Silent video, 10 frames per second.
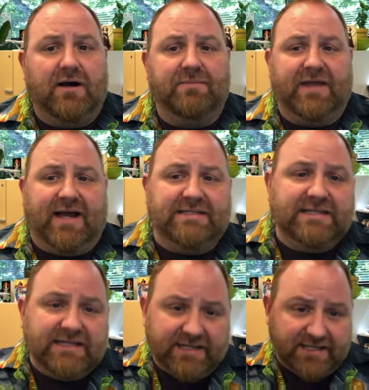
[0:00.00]
The
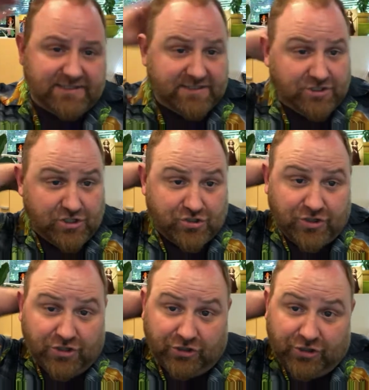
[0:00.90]
idea is that you're
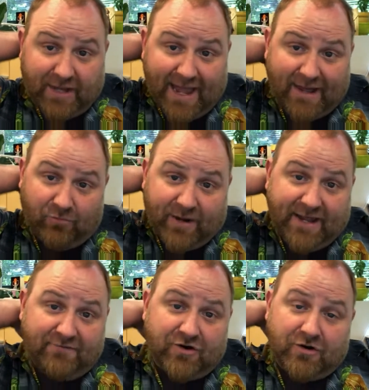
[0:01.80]
going to look at
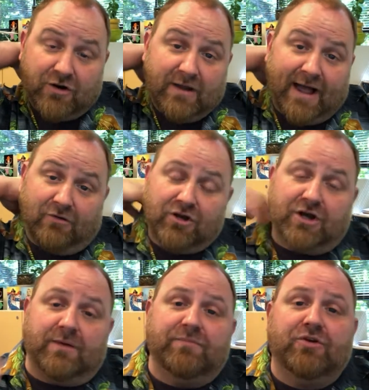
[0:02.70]
whatever
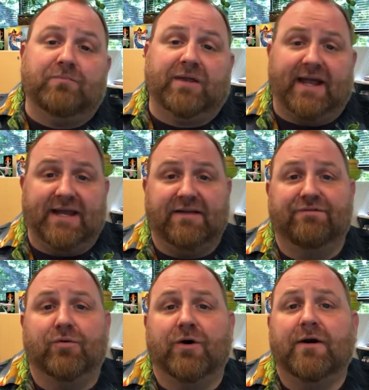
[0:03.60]
outcome you're planning
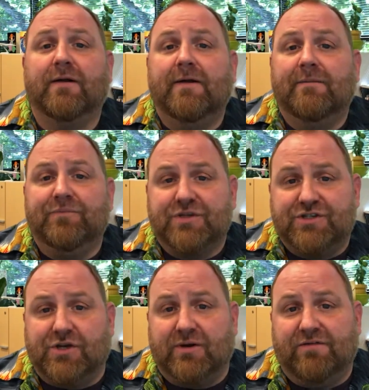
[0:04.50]
for.
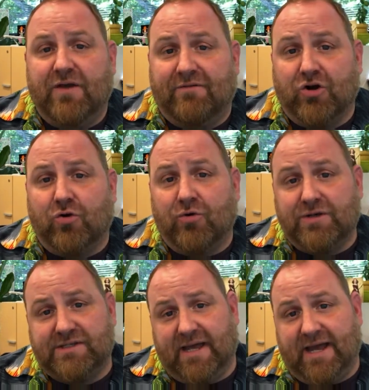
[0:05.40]
So if you have a
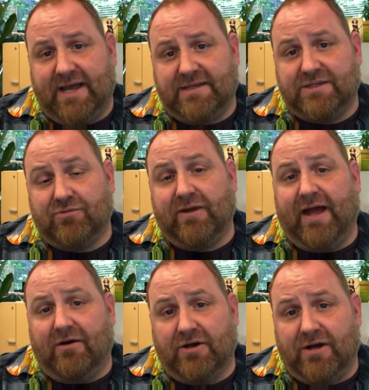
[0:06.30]
course that has 3
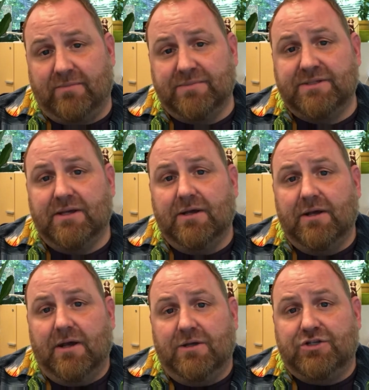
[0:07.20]
outcomes,
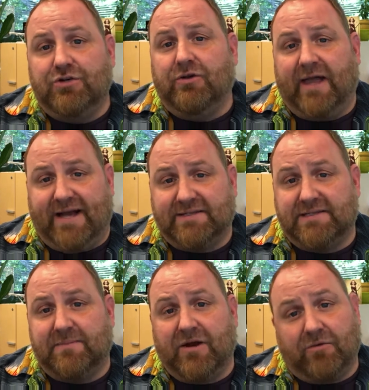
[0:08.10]
2
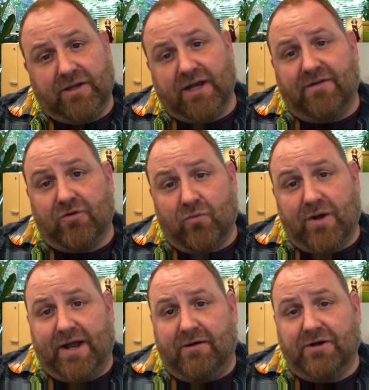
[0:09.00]
classes may only cover
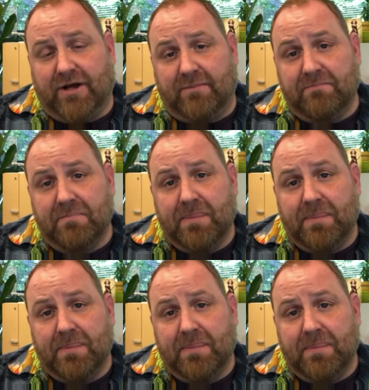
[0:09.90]
1 outcome.